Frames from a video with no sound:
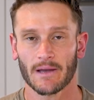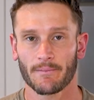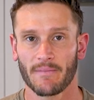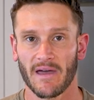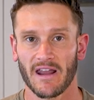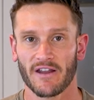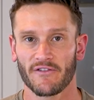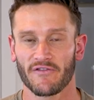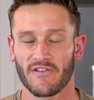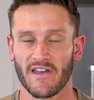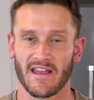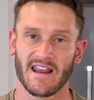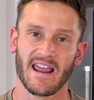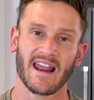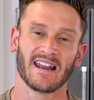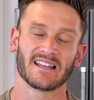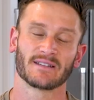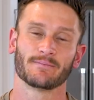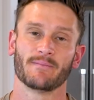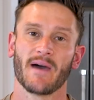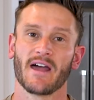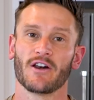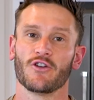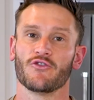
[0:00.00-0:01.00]
a benefit, and
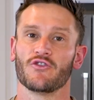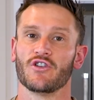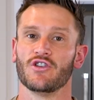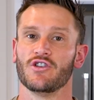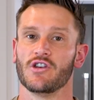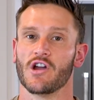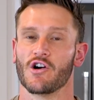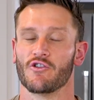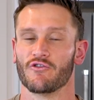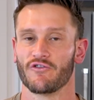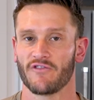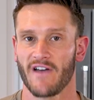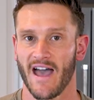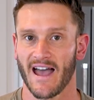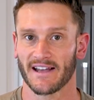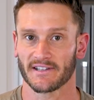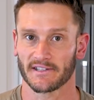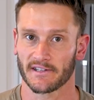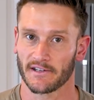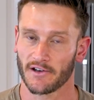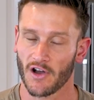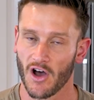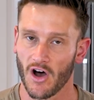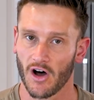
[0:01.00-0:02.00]
it's better than no
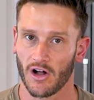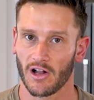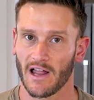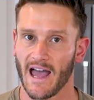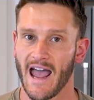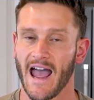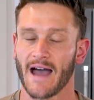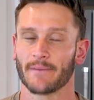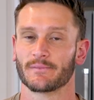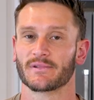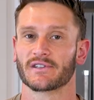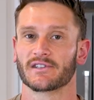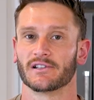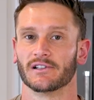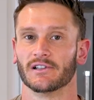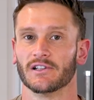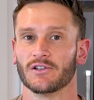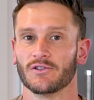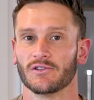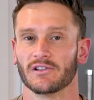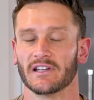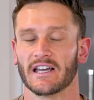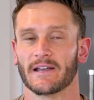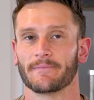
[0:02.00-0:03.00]
fast at all,
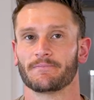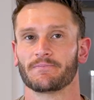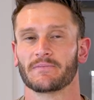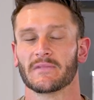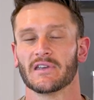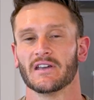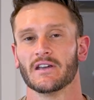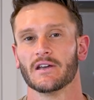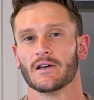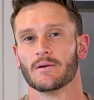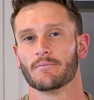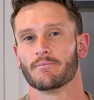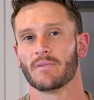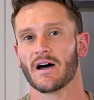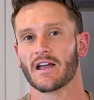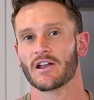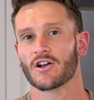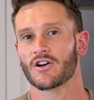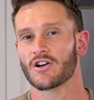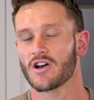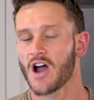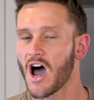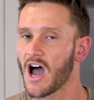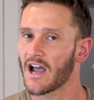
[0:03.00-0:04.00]
absolutely. But
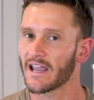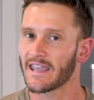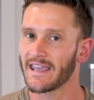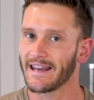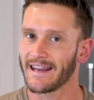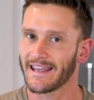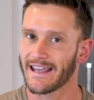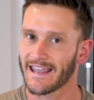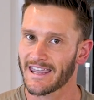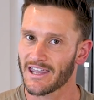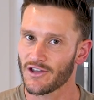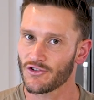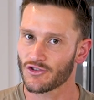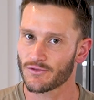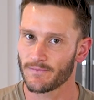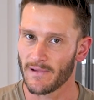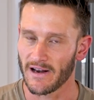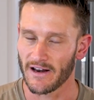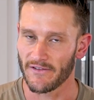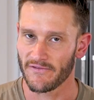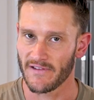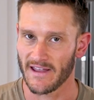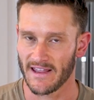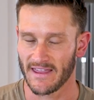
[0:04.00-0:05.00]
you're not getting a huge
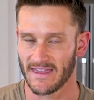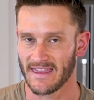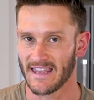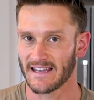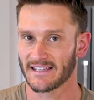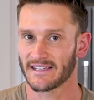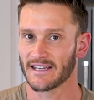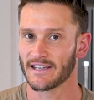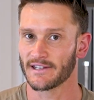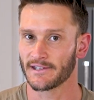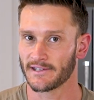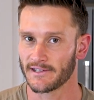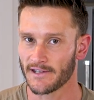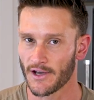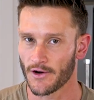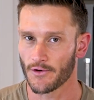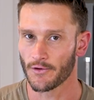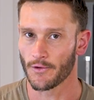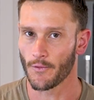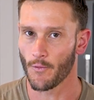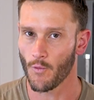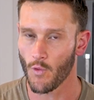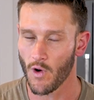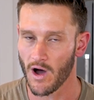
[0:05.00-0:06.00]
benefit in this
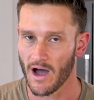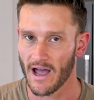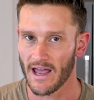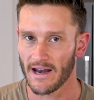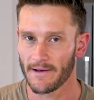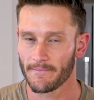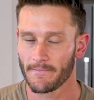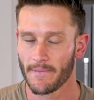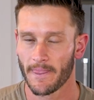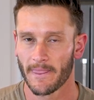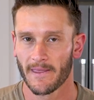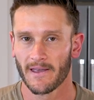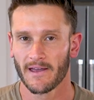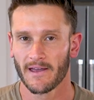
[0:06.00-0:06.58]
zone one.